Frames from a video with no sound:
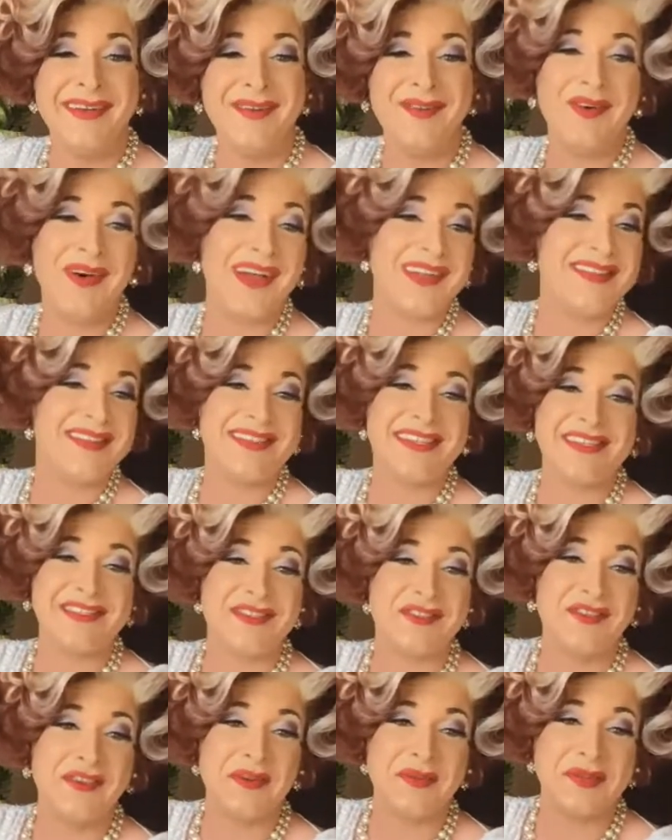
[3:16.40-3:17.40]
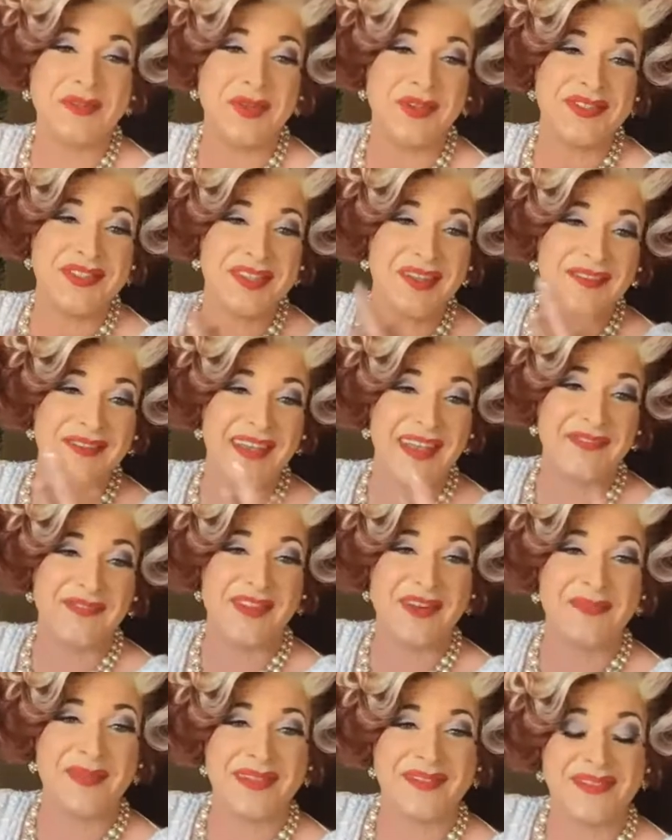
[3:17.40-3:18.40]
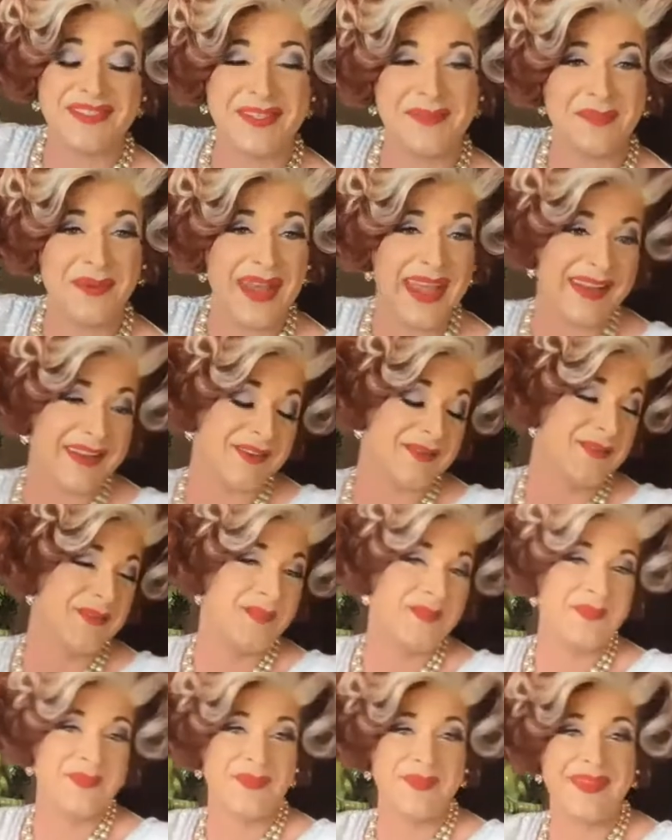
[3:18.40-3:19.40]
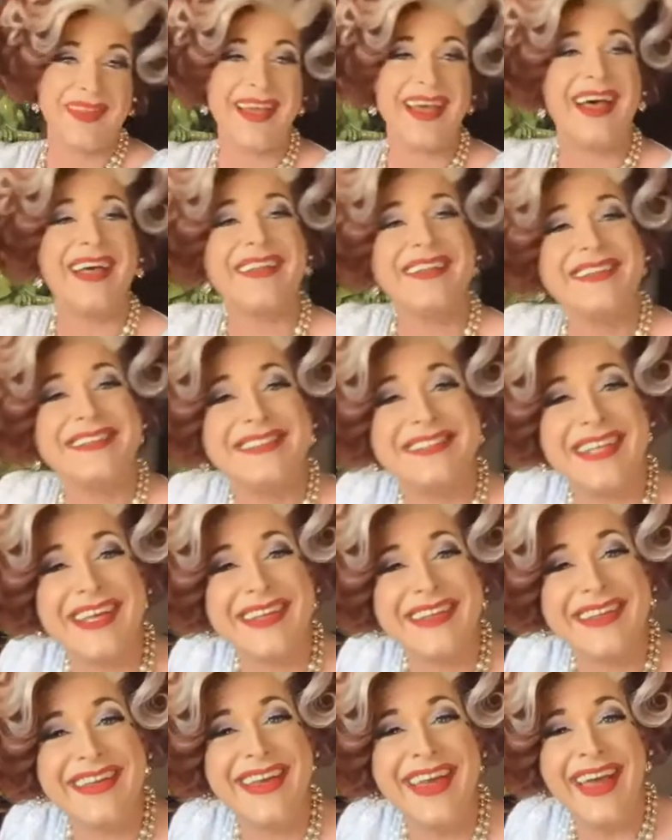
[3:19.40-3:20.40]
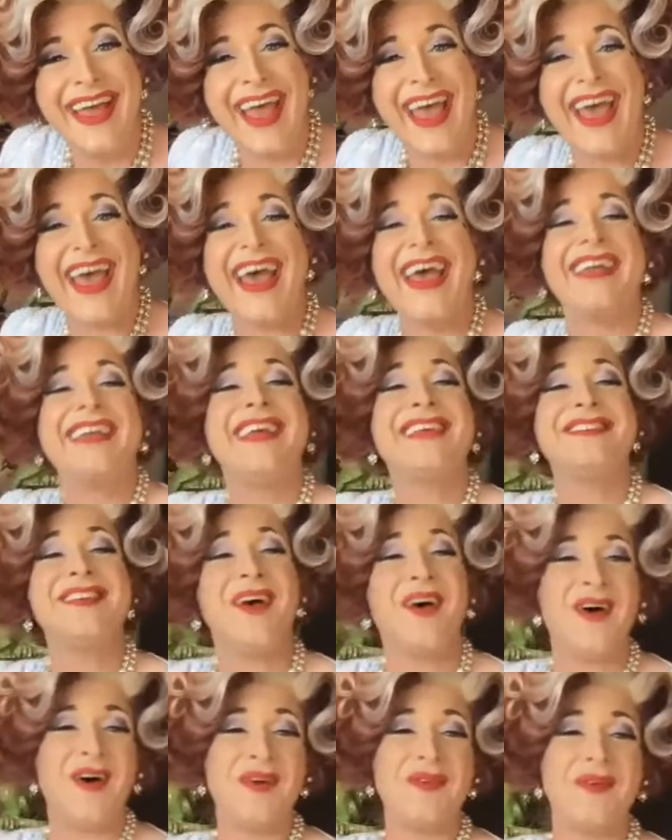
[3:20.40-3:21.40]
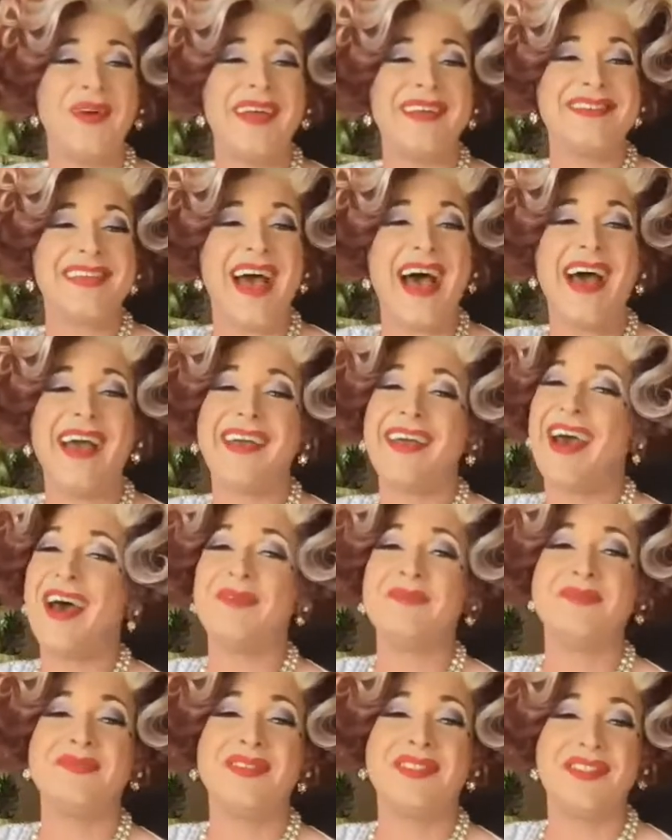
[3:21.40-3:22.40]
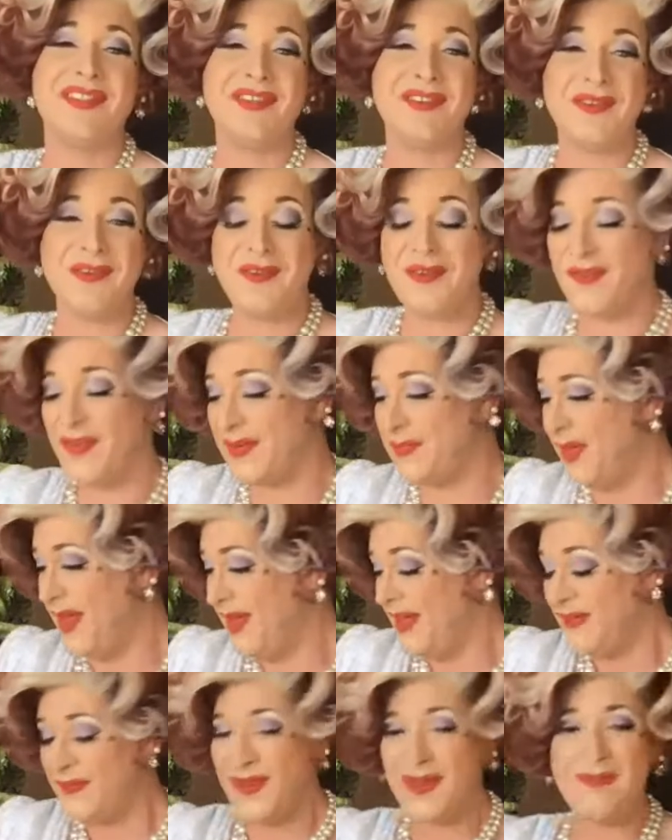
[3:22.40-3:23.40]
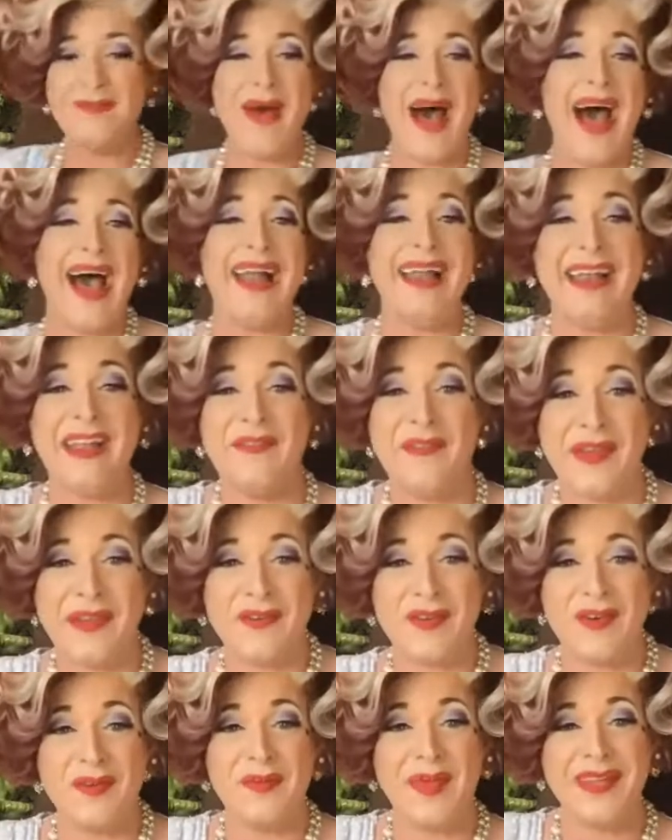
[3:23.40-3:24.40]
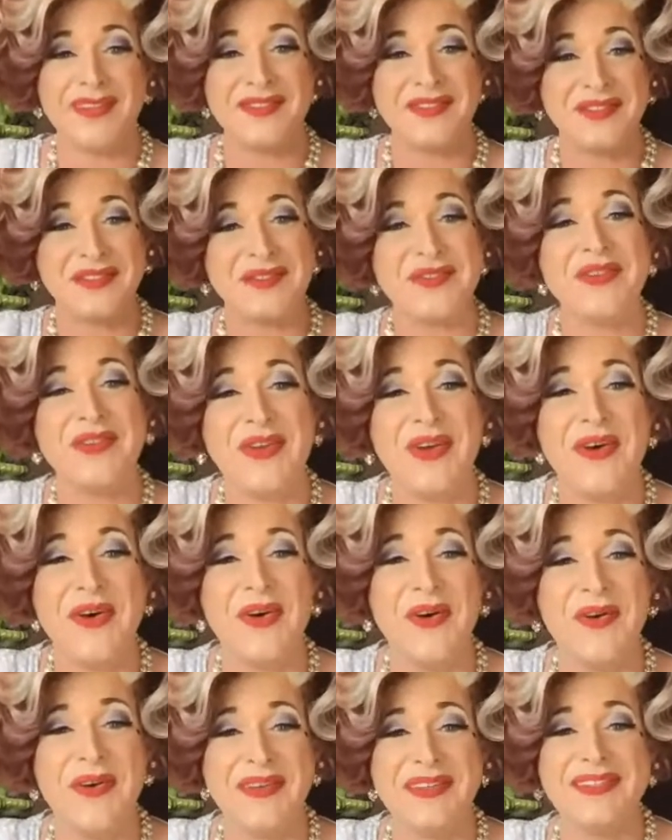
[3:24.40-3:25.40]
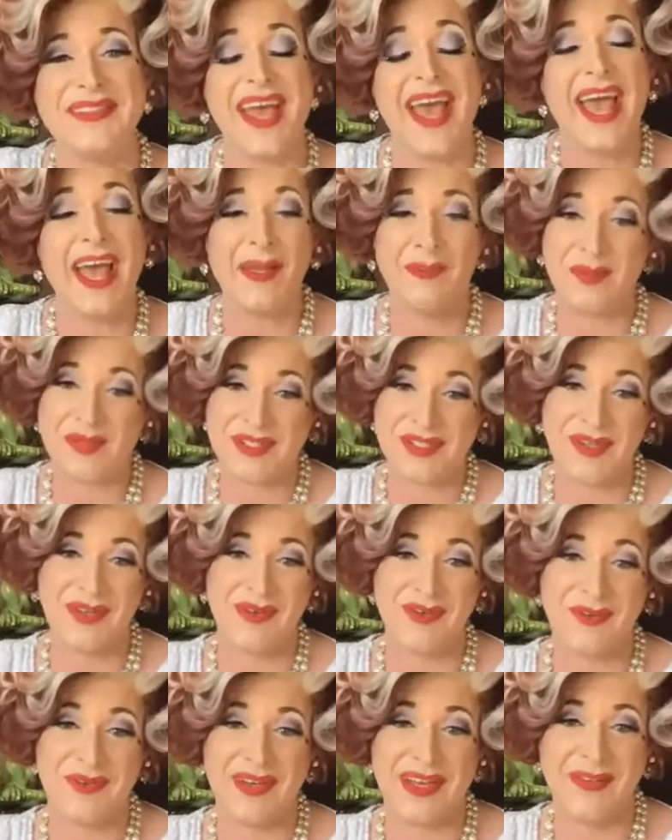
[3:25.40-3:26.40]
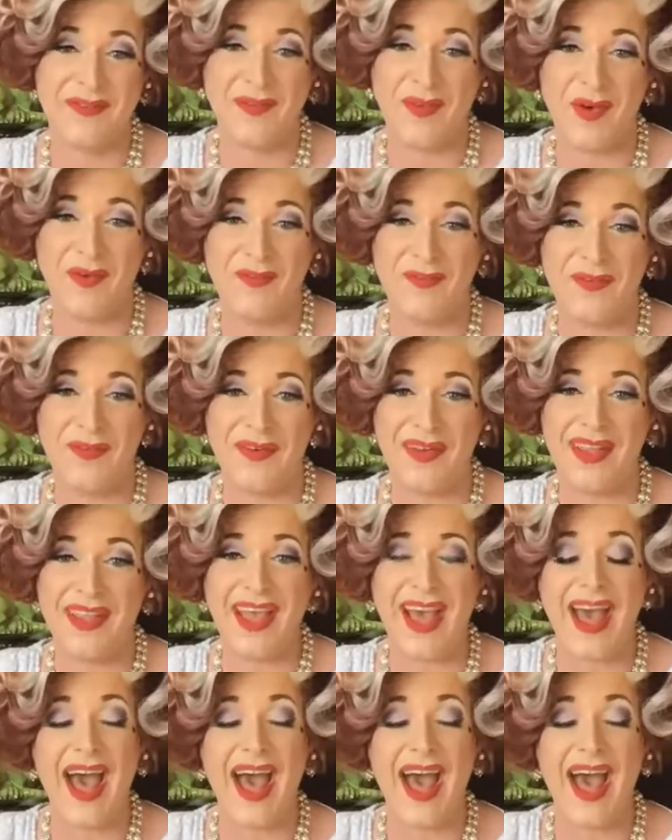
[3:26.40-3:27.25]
once Eastern Europe's most sought-after mezzo-soprano understudy, and as always, I come to you from my living room into yours, absolutely for free.